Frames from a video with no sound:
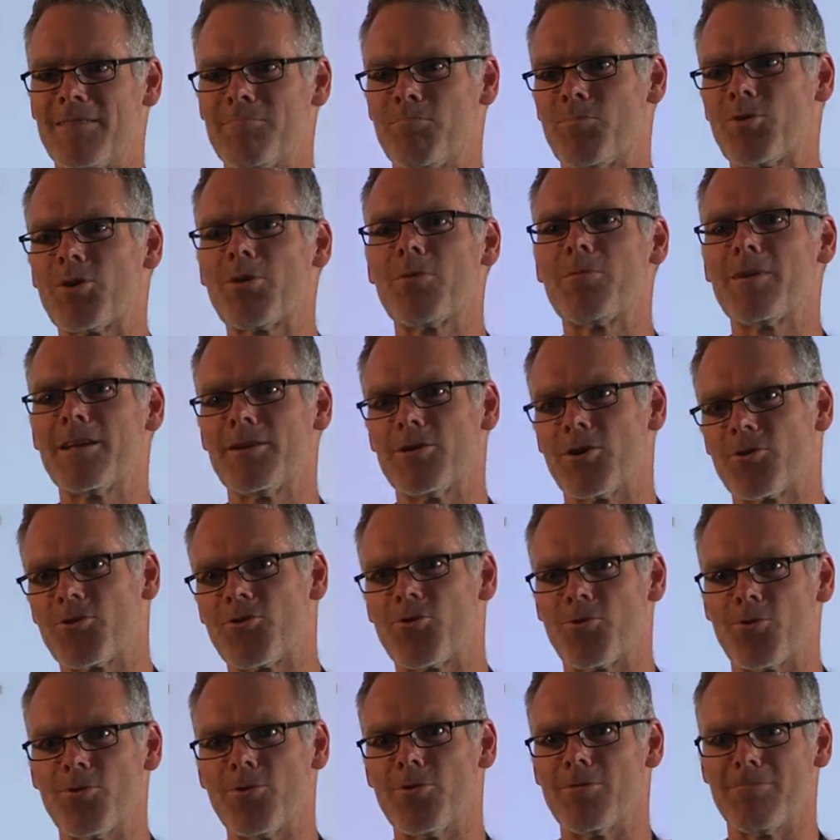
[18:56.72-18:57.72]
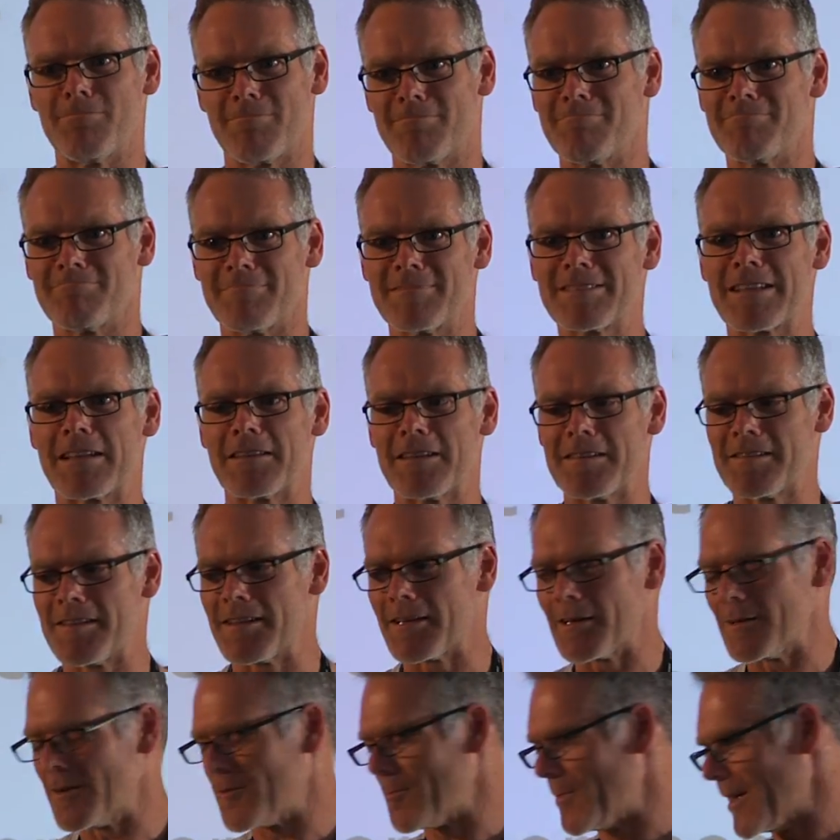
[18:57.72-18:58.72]
probably not true,
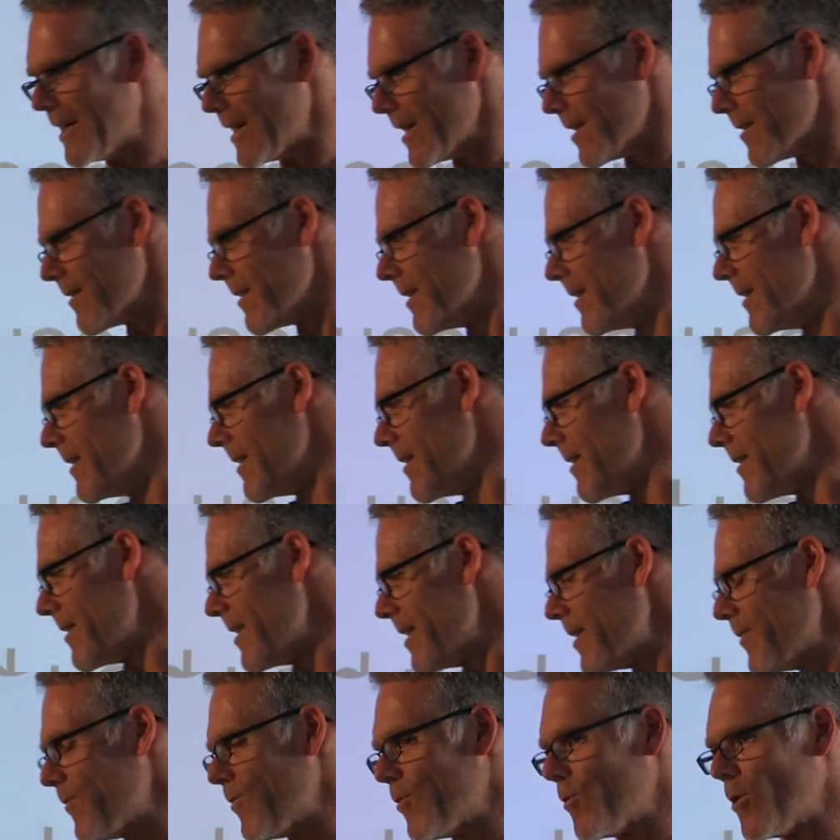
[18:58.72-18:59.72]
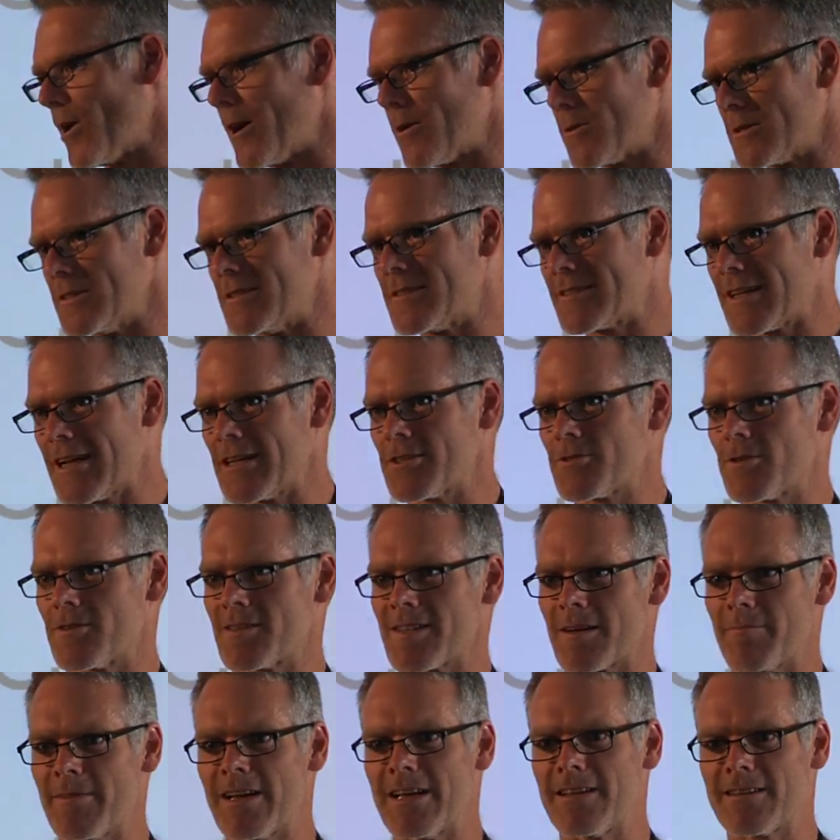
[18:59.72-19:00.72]
statistically speaking. Therefore, our discussions
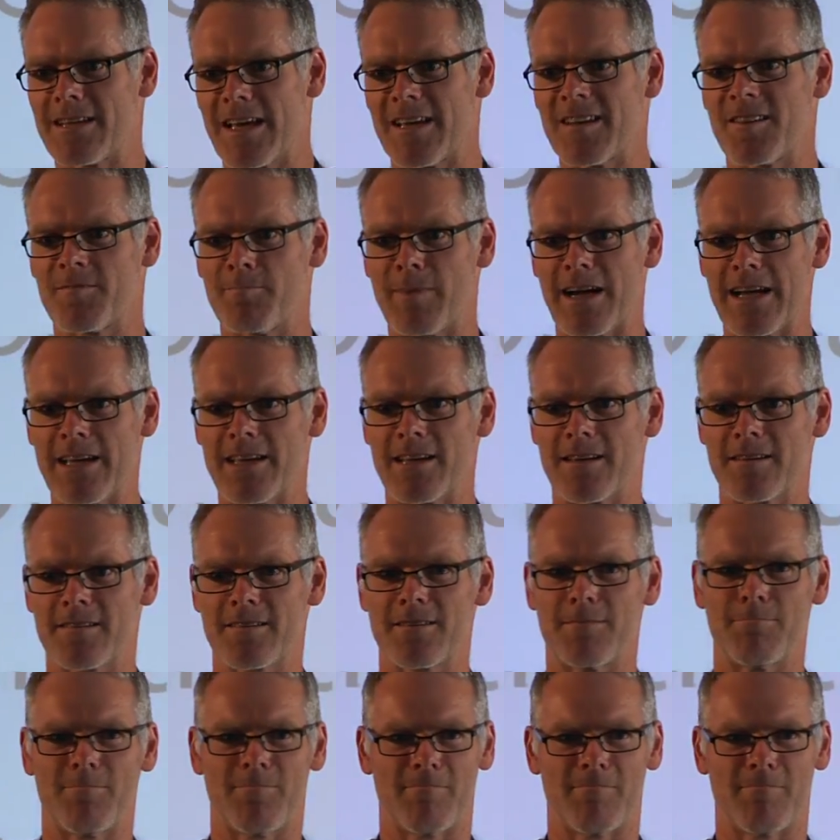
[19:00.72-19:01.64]
are many times biased,